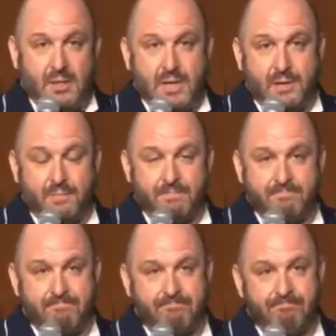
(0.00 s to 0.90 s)
And
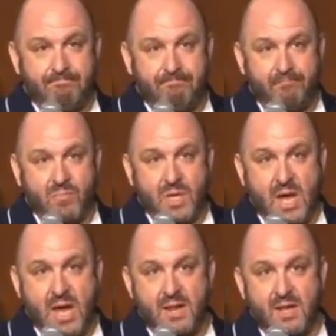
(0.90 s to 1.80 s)

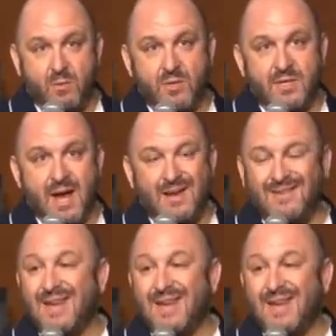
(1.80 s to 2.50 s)
there was not